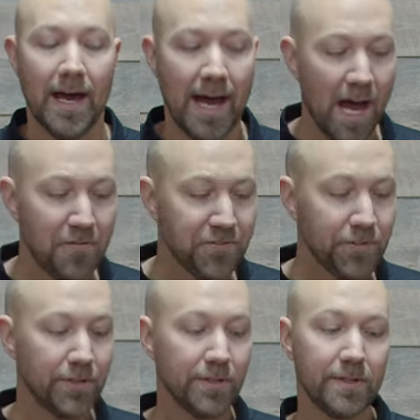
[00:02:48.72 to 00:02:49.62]

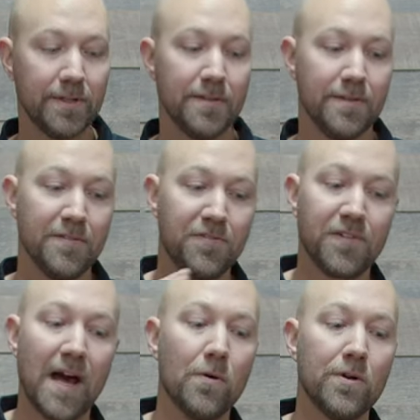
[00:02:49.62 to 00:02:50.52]
after the
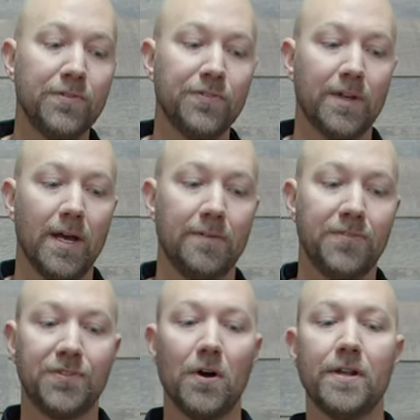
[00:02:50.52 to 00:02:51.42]
flowers have
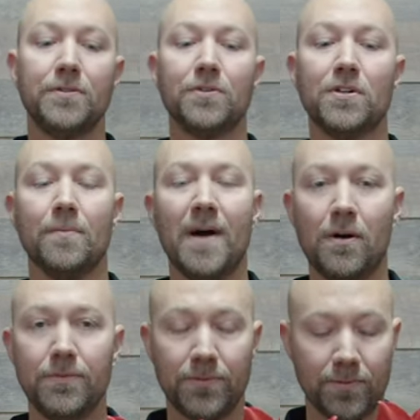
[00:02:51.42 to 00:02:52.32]
started to come
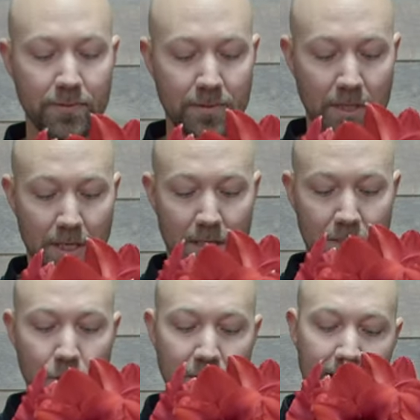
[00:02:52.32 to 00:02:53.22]
out,
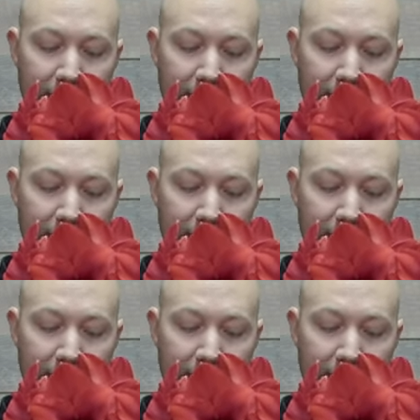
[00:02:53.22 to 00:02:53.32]
you can